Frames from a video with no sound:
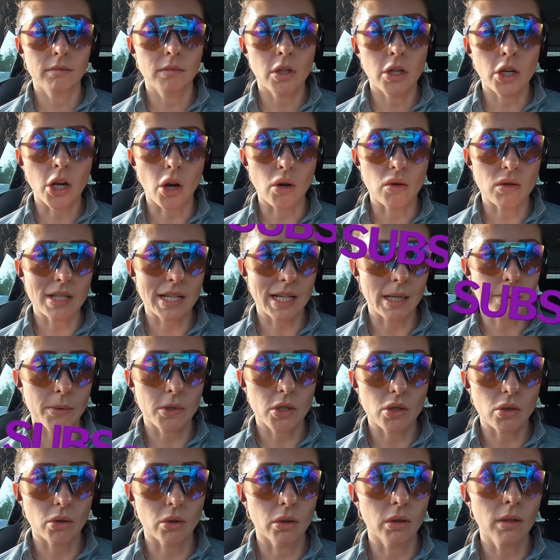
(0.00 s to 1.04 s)
no sleep
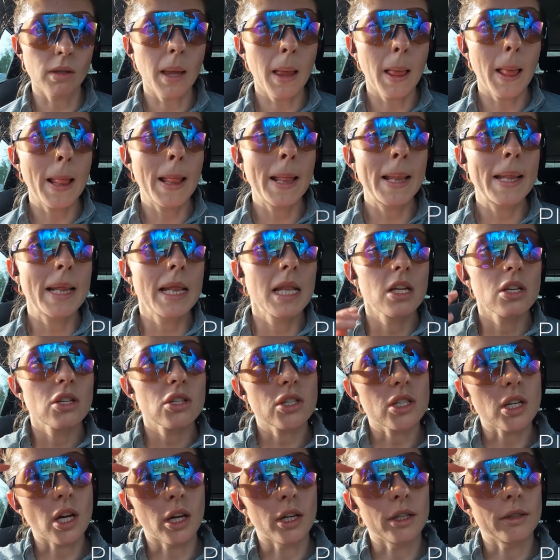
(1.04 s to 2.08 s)
at all.
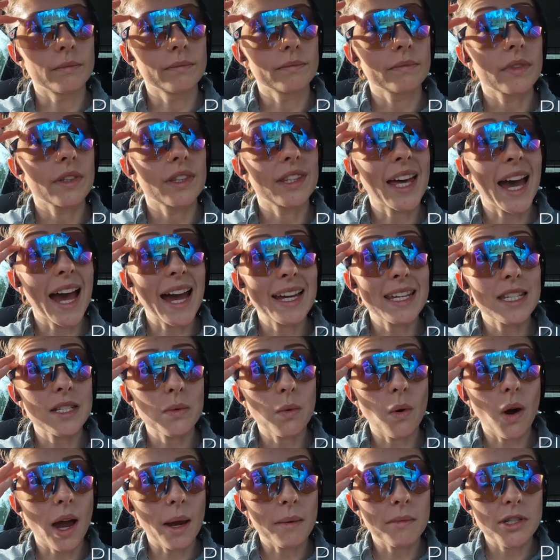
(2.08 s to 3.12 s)
So that
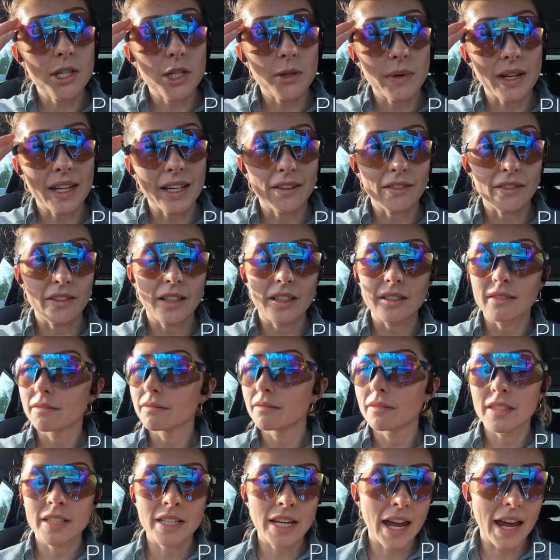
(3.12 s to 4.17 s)
is what I'm doing
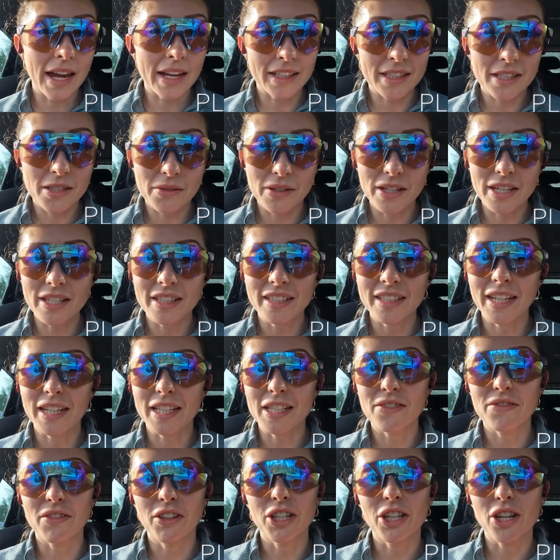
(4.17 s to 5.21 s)
next week,
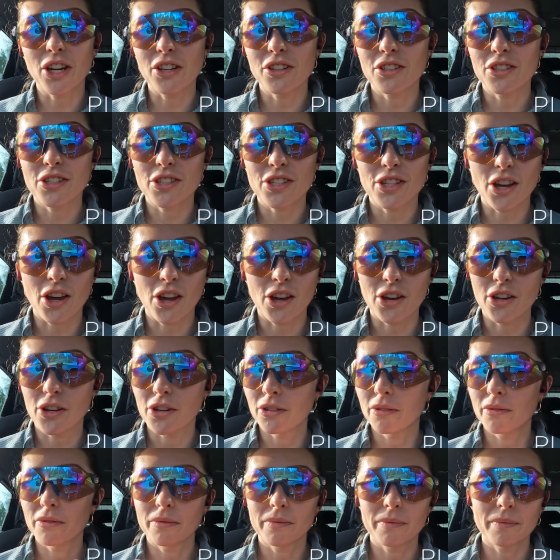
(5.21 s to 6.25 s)
next video.
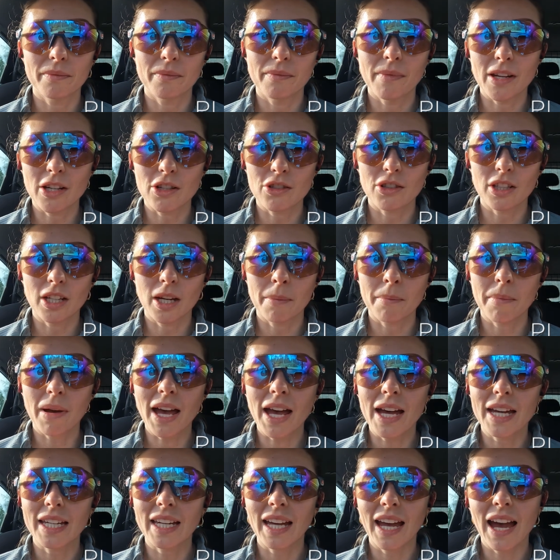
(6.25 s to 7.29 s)
So make sure you come
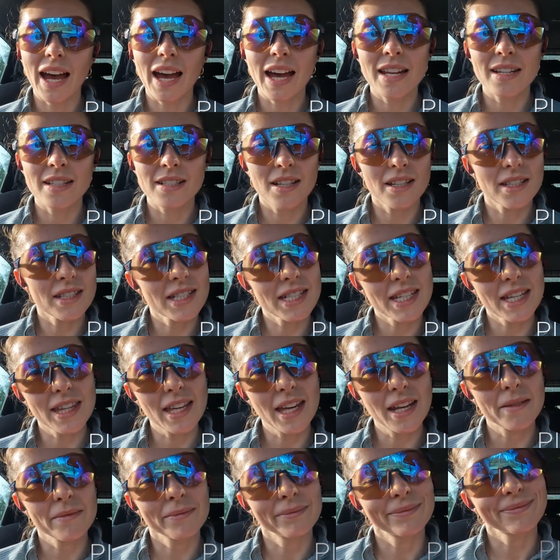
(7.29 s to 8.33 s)
back and I'll see you
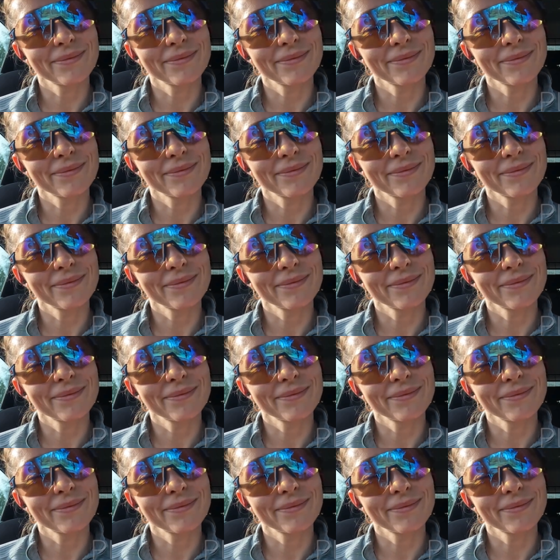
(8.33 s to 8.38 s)
then.